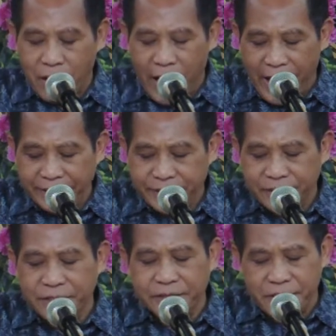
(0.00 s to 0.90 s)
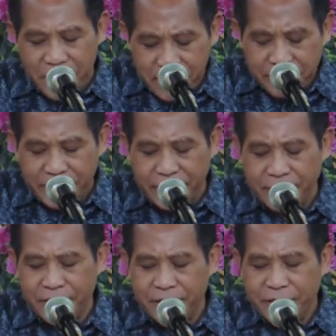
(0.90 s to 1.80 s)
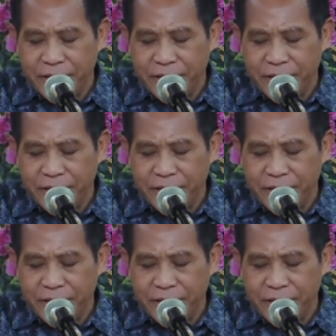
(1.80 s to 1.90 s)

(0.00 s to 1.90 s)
And the thirdly,